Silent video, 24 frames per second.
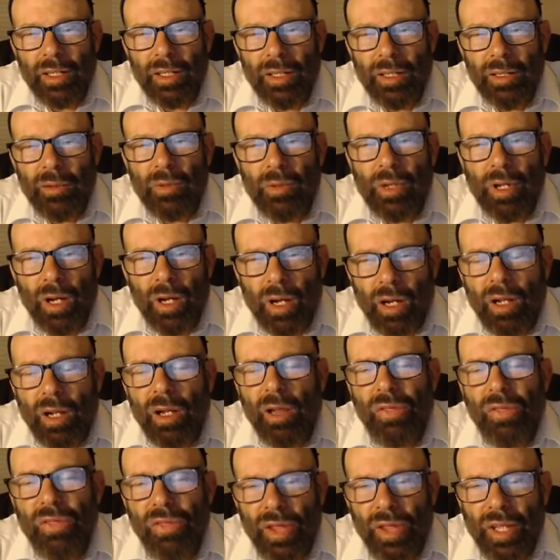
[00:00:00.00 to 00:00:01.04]
We
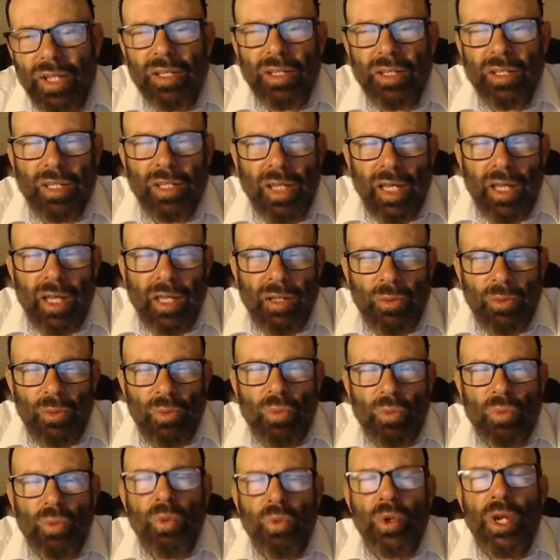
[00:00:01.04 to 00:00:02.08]
all think that
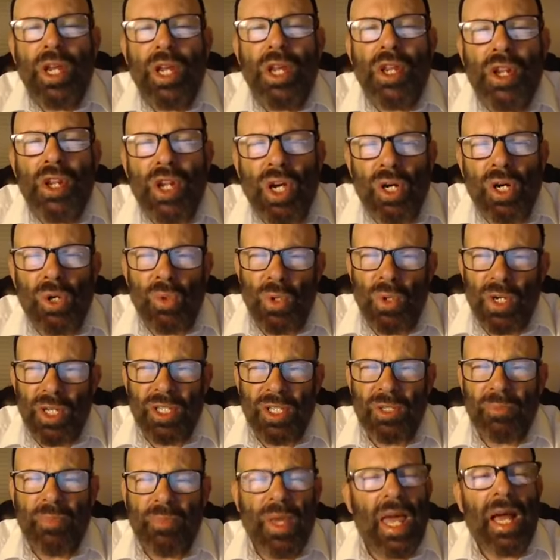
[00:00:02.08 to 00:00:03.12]
we know what's
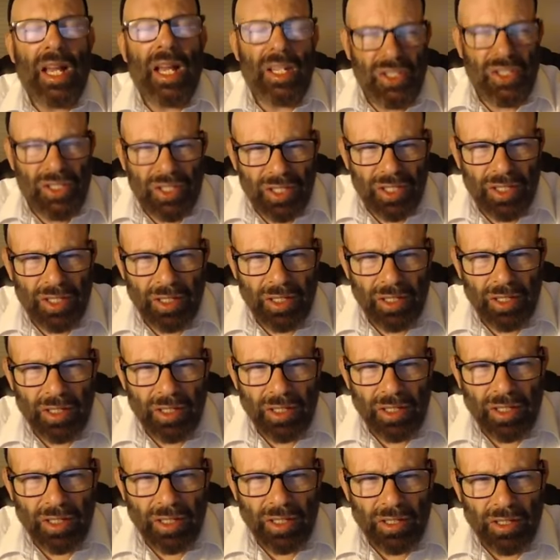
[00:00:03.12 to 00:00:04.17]
best,
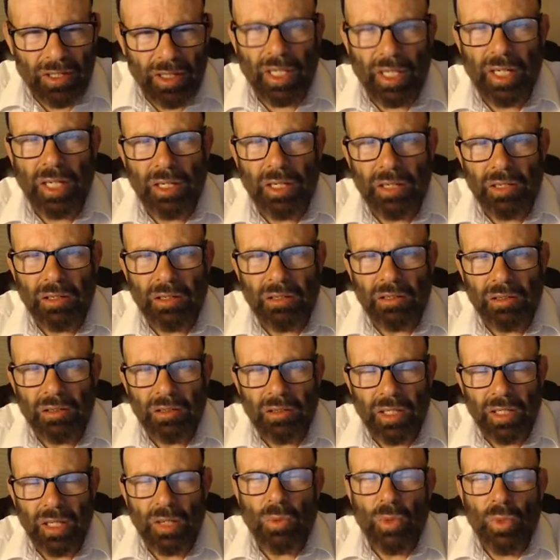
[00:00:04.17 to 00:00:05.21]
right?
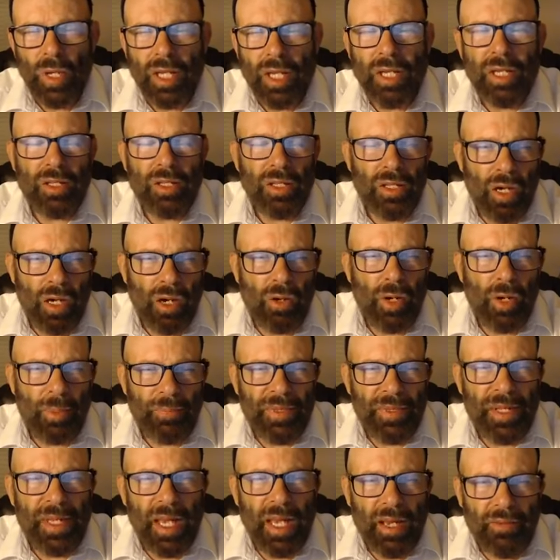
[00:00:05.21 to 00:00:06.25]
That we could go up
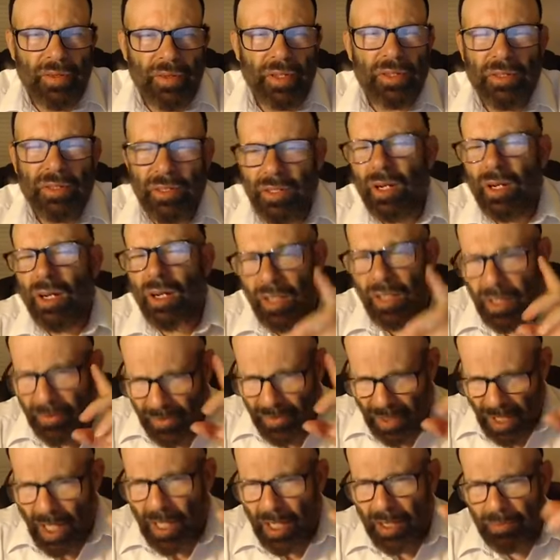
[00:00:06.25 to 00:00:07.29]
to heaven, I'll give
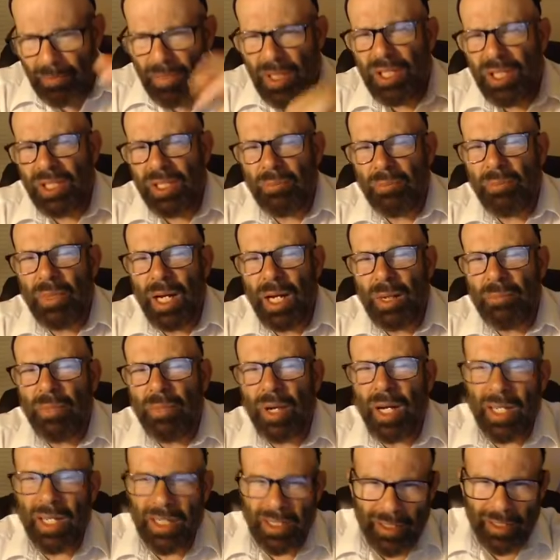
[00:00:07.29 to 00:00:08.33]
God a piece of my
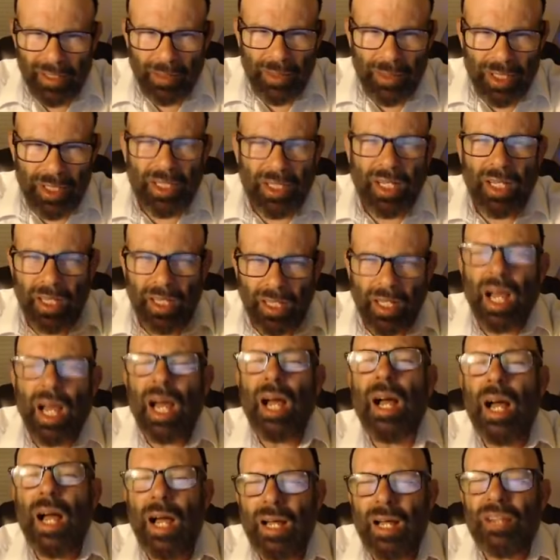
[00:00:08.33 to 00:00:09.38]
mind. Let me tell him,
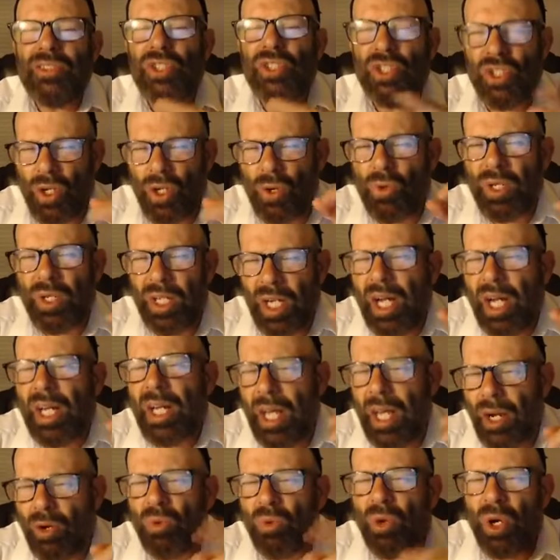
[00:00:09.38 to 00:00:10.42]
I'll show God how
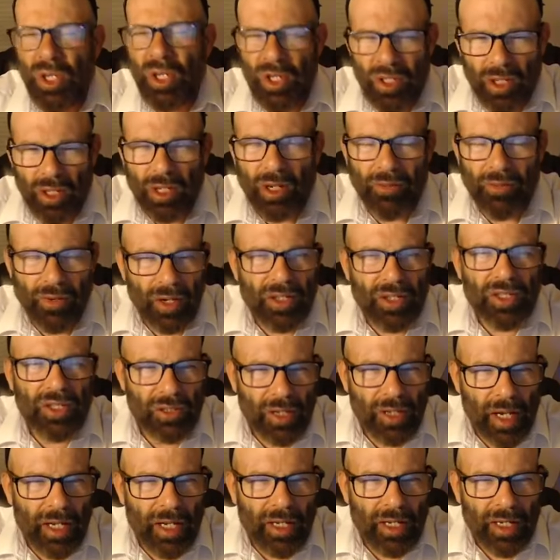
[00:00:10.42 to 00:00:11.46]
to run a universe,
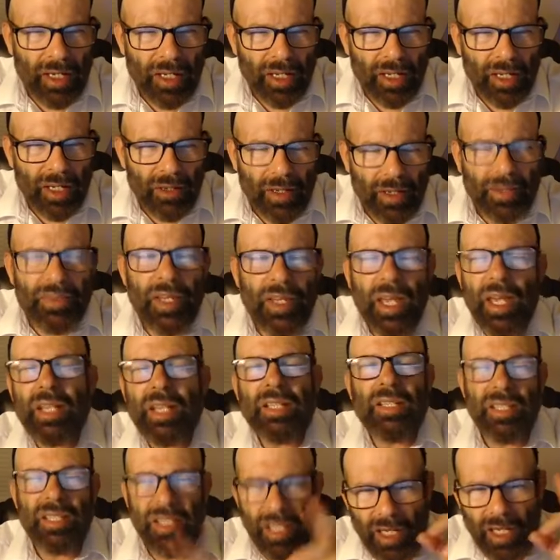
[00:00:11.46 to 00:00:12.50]
right? What the heck
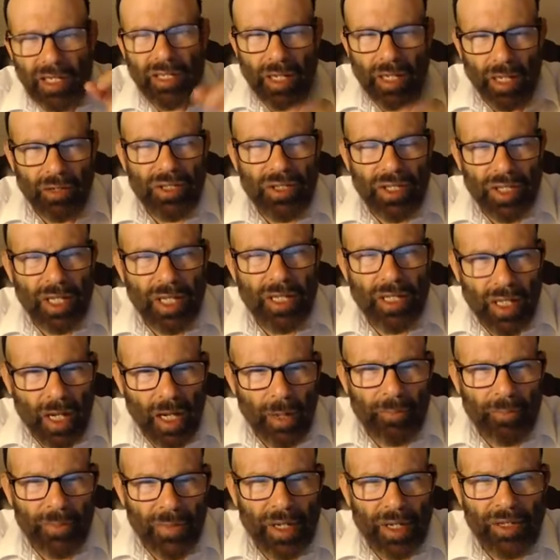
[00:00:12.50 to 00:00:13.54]
does he know sitting
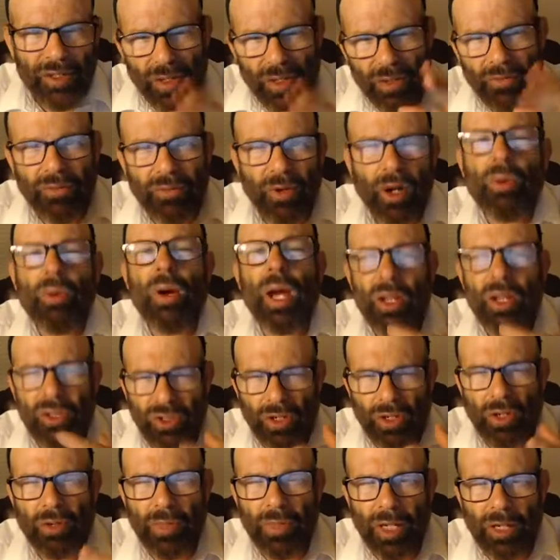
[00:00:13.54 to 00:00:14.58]
up there so far? I'll
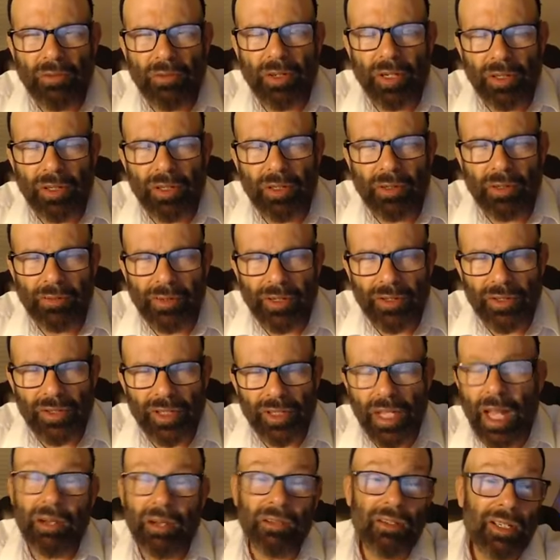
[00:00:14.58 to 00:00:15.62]
show him how to run a universe.
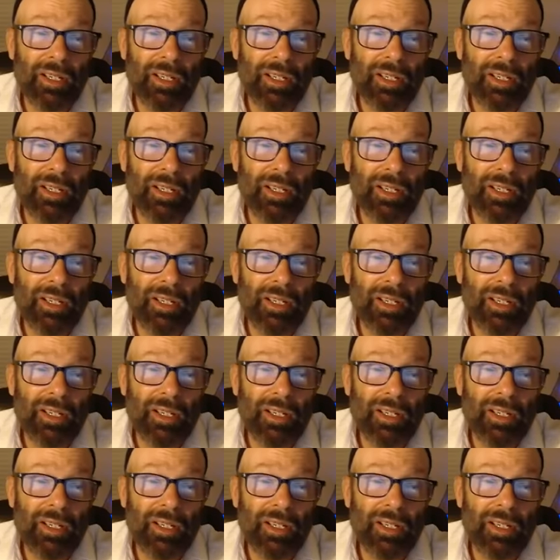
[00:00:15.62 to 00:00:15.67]
Now,